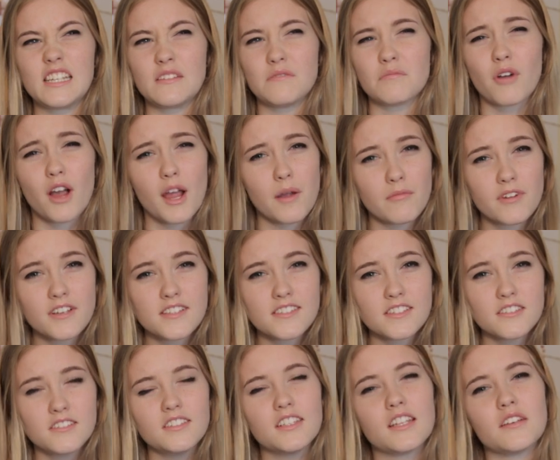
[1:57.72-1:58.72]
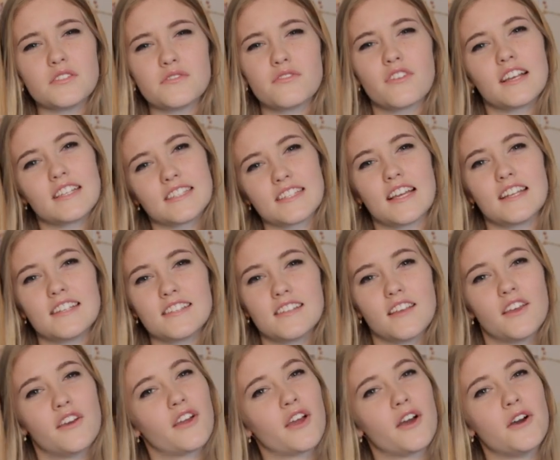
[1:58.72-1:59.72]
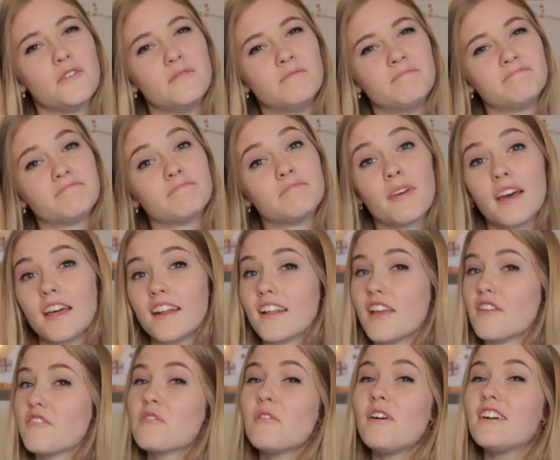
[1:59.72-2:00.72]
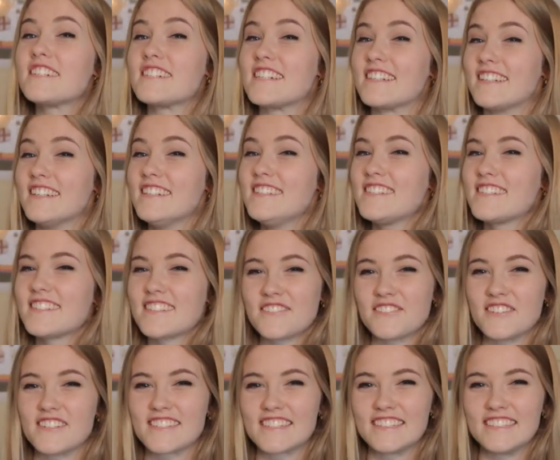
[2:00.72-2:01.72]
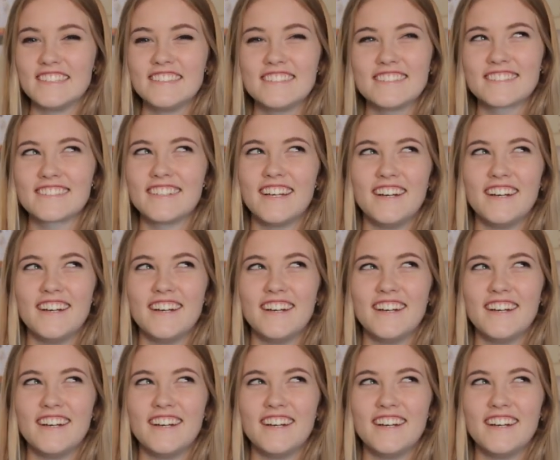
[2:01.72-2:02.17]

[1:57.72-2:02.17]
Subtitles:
in primary school, and I was very sad to see her go. But if you're watching this, Rosalind,